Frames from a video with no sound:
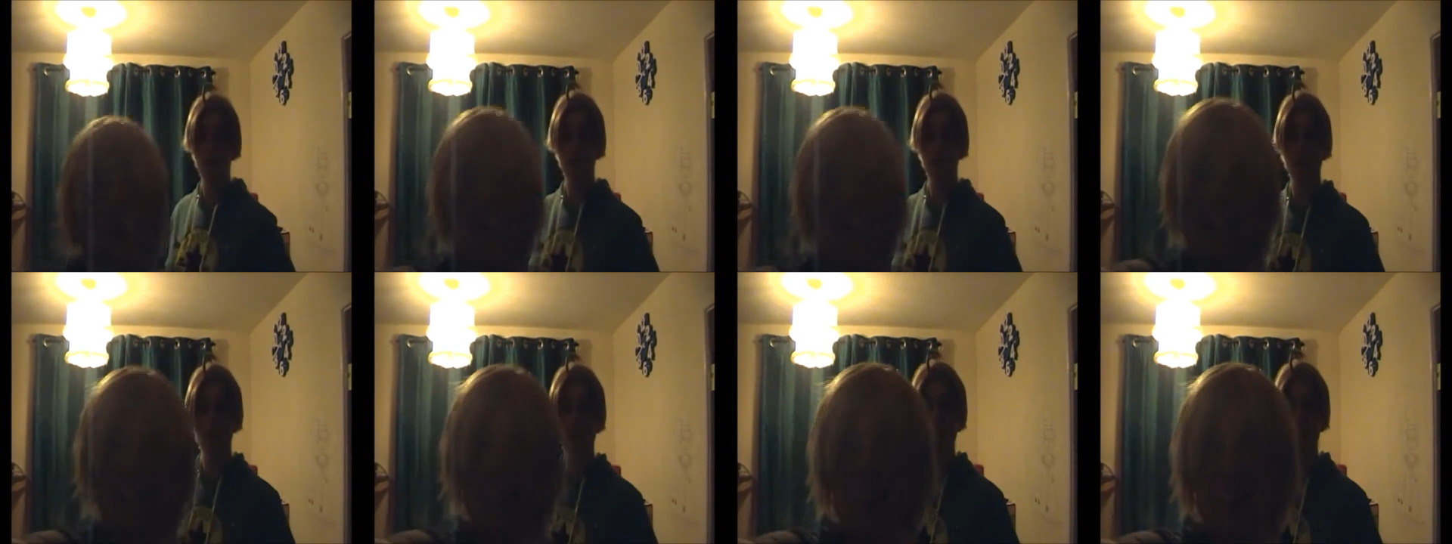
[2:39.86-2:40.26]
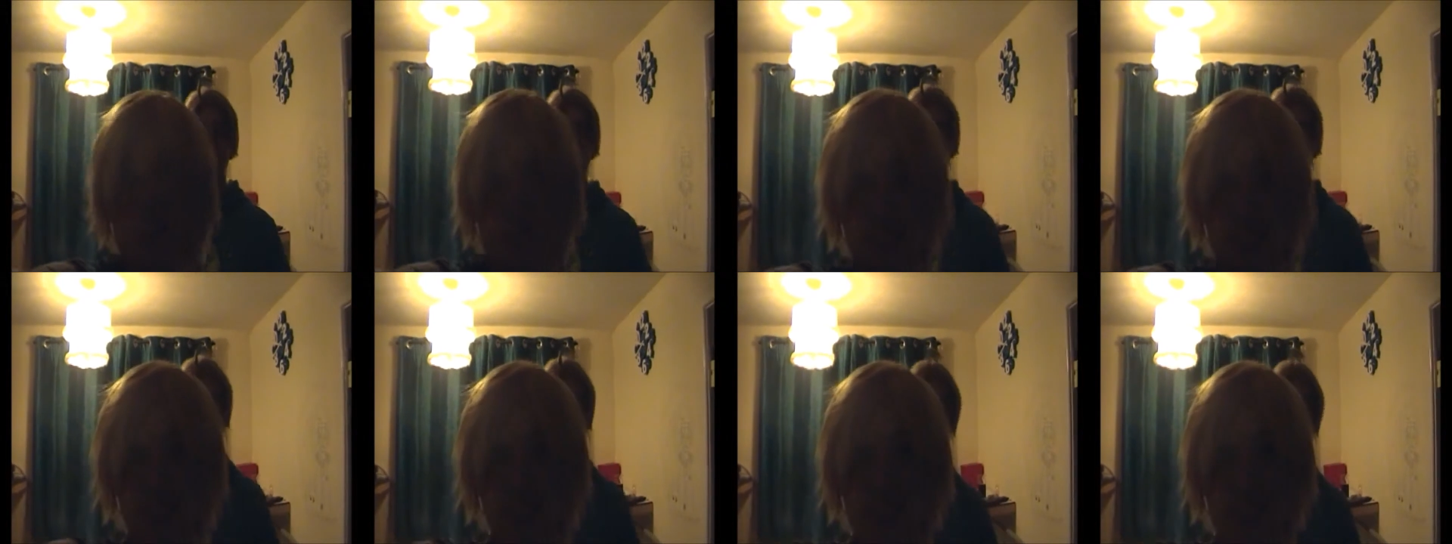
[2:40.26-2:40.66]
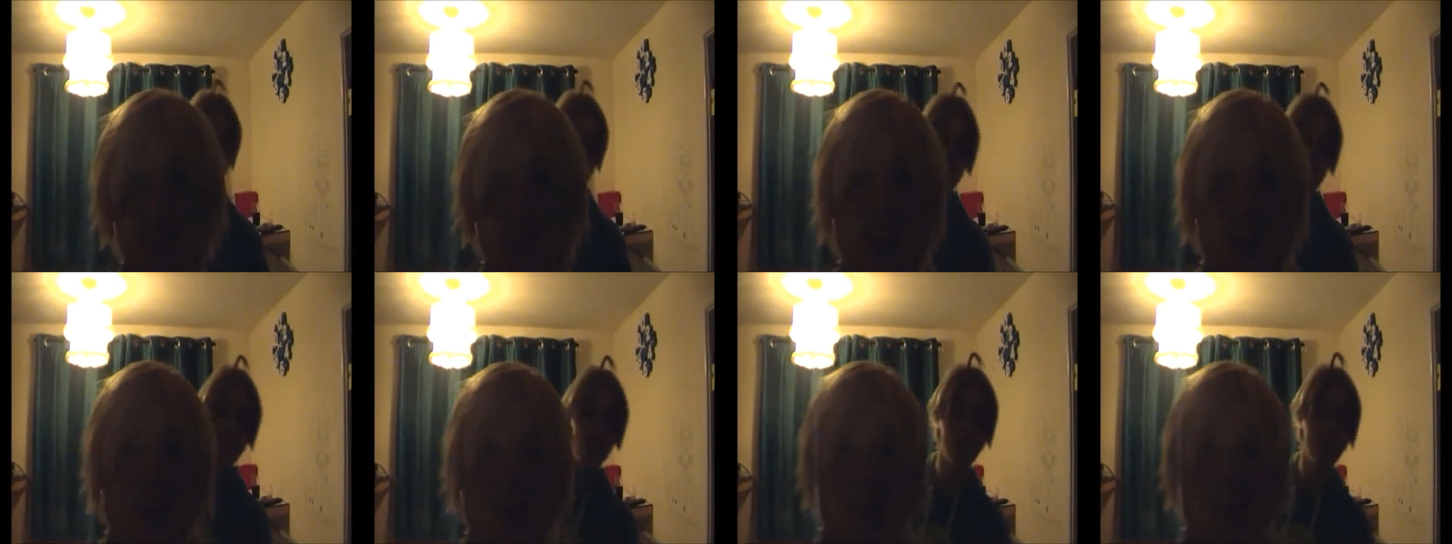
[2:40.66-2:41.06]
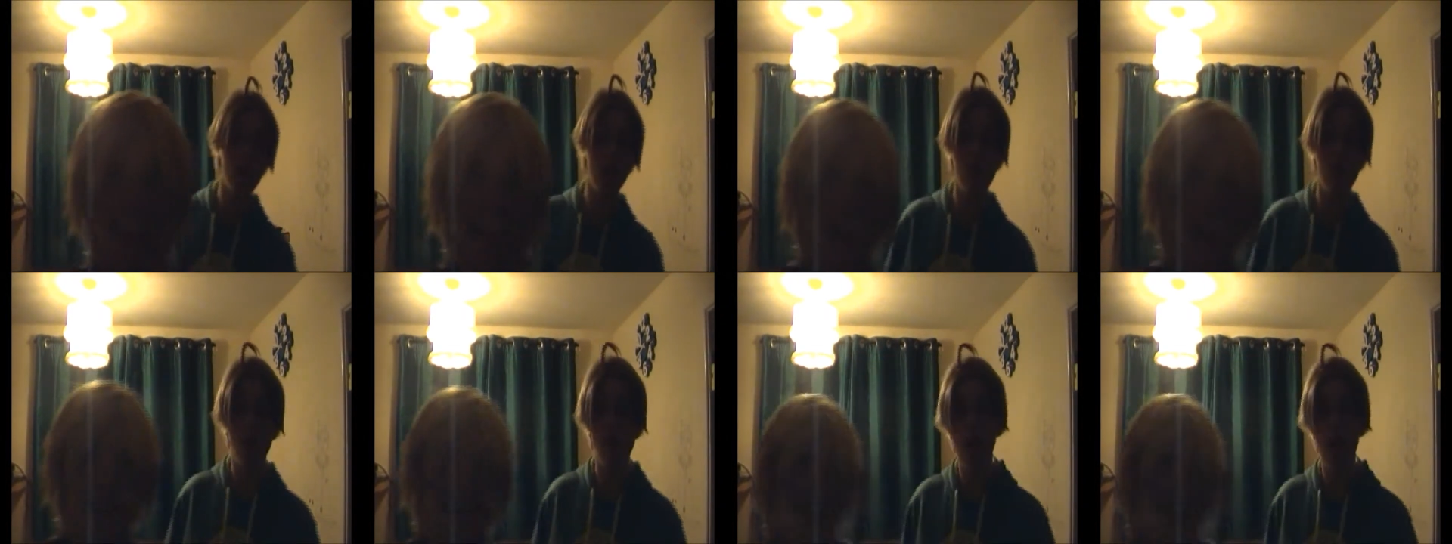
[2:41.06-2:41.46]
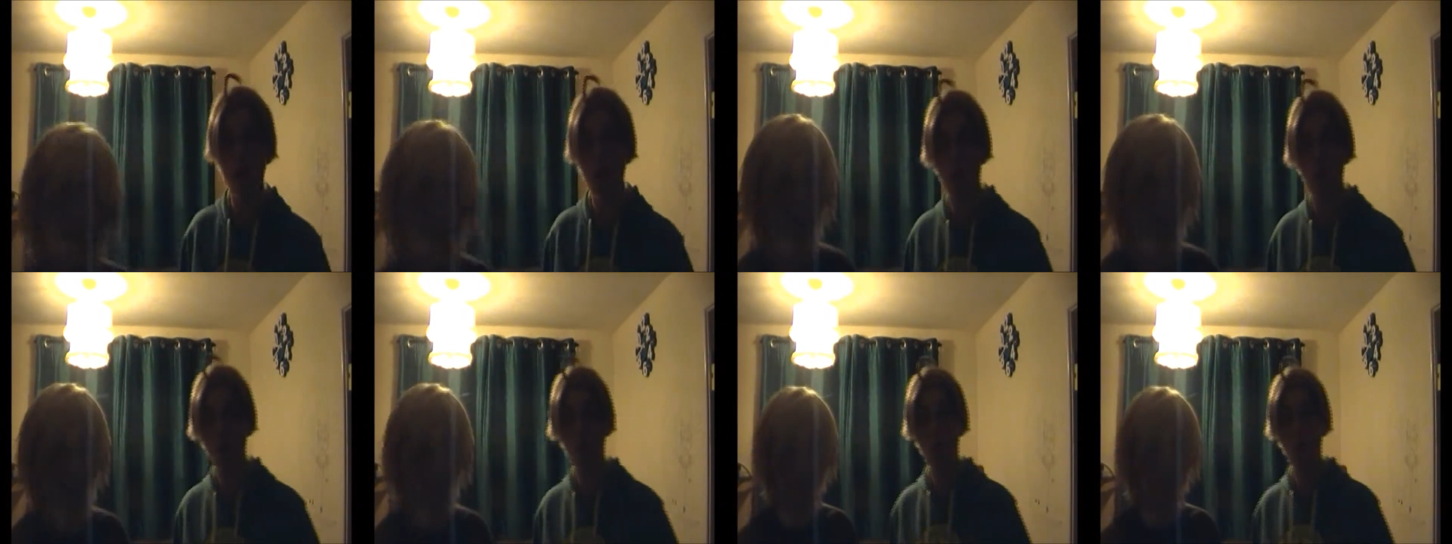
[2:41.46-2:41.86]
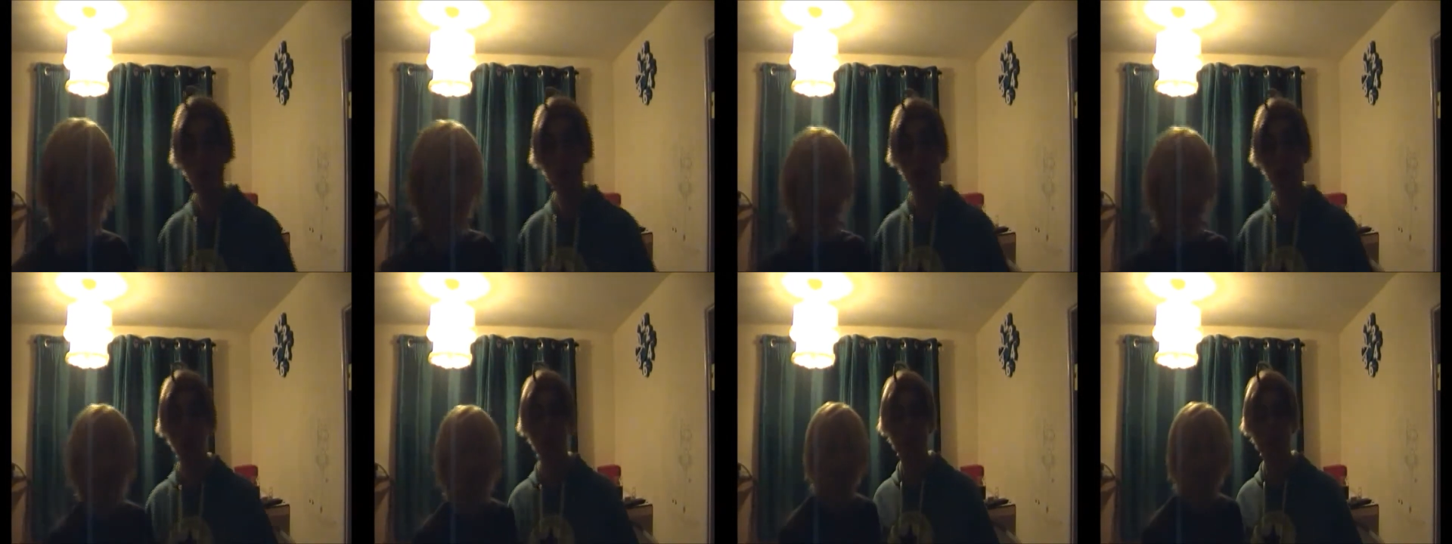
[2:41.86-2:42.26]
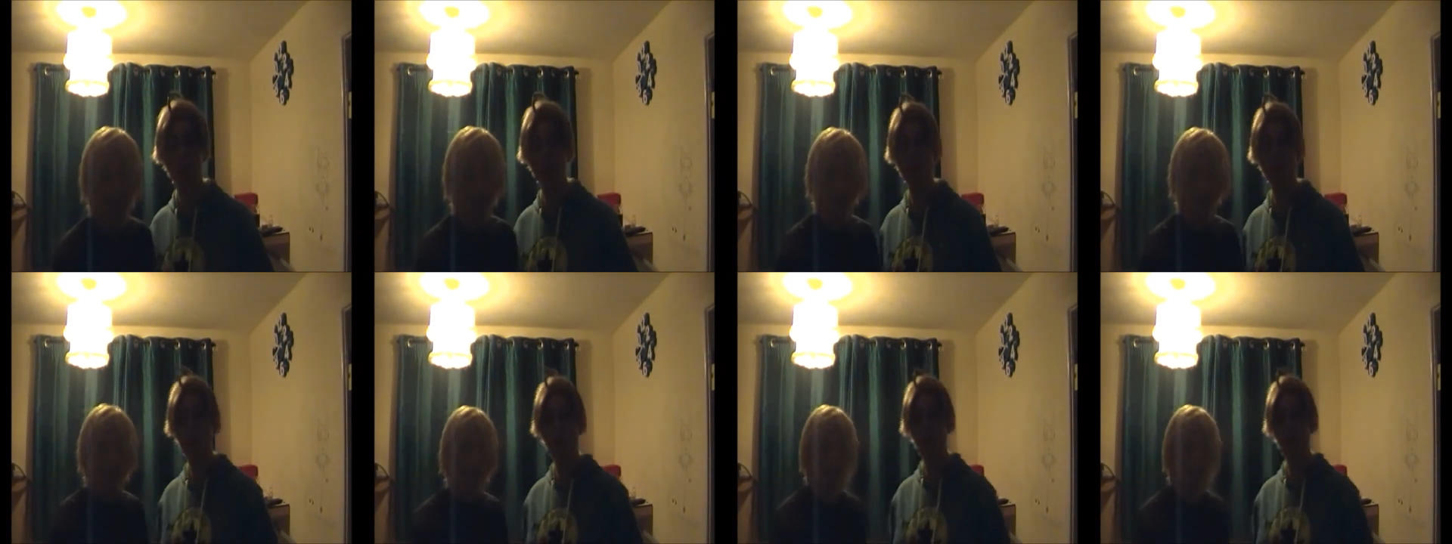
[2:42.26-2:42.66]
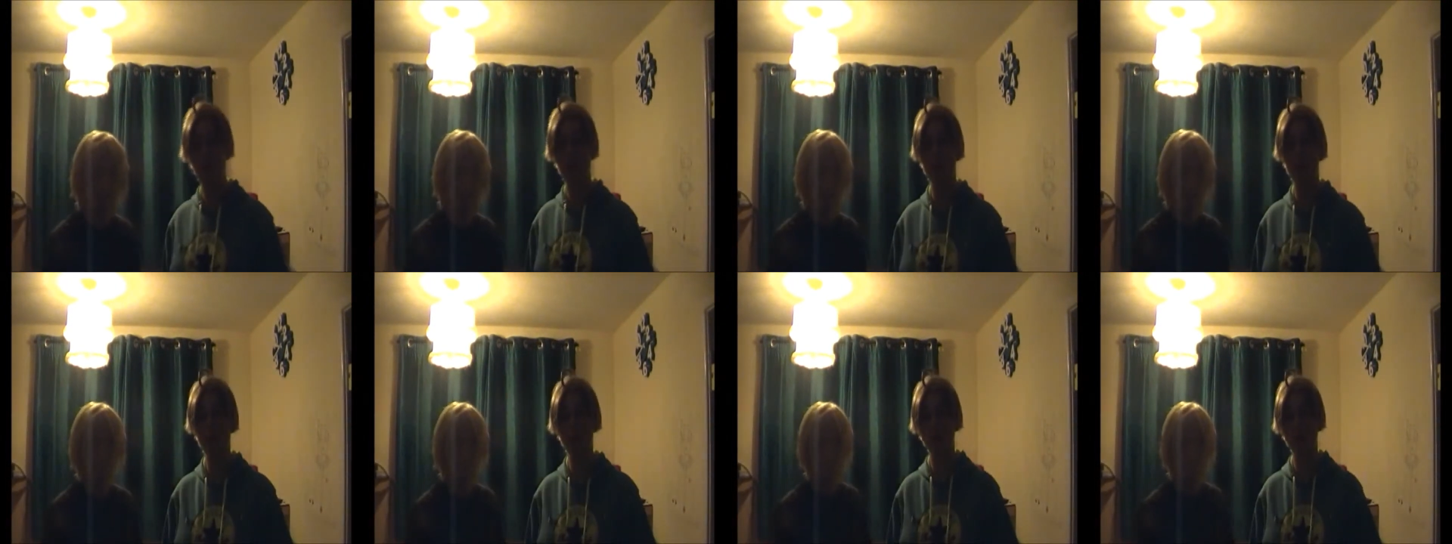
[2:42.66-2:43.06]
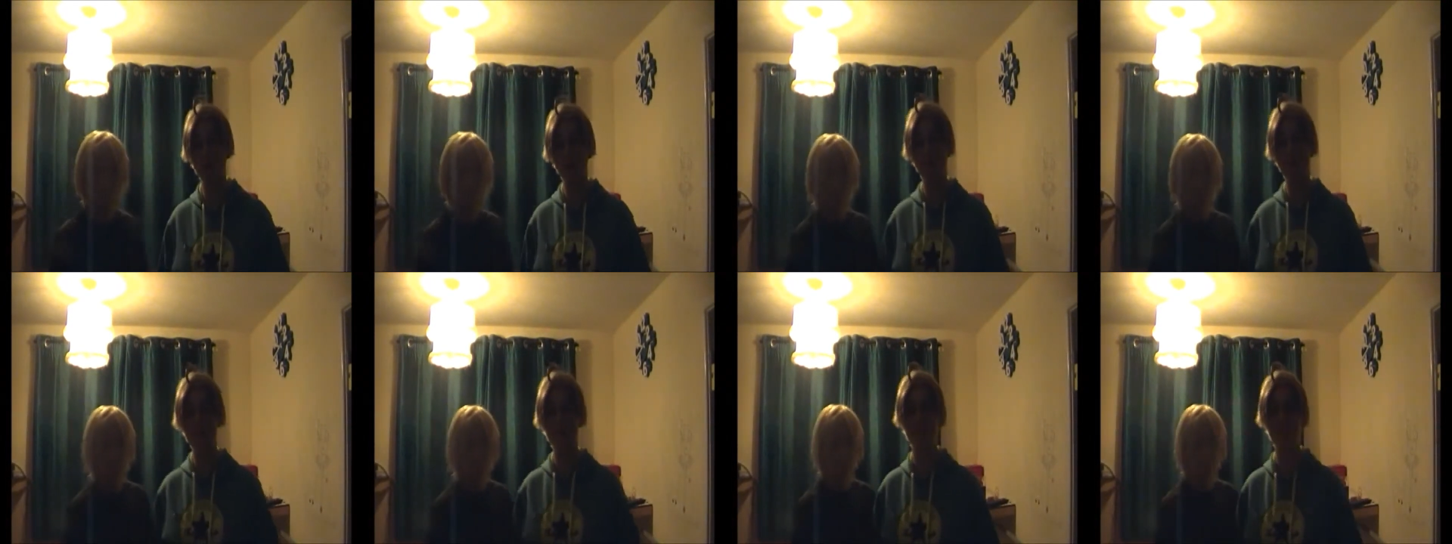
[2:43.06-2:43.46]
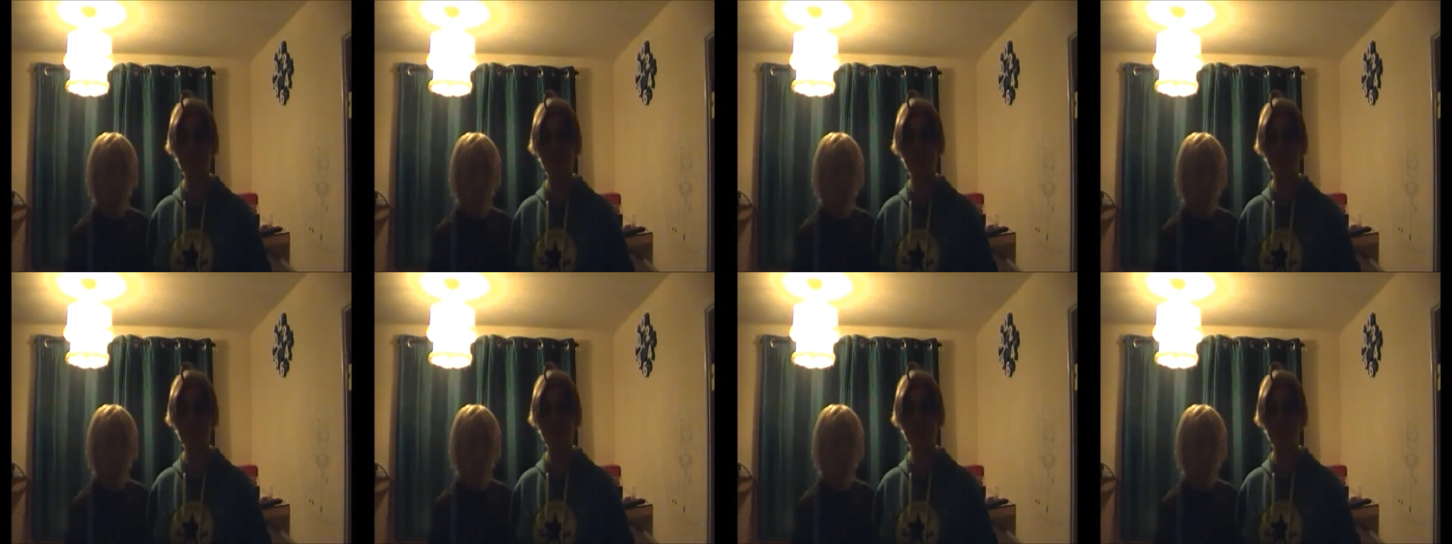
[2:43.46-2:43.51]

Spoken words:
[unreadable: no face in view]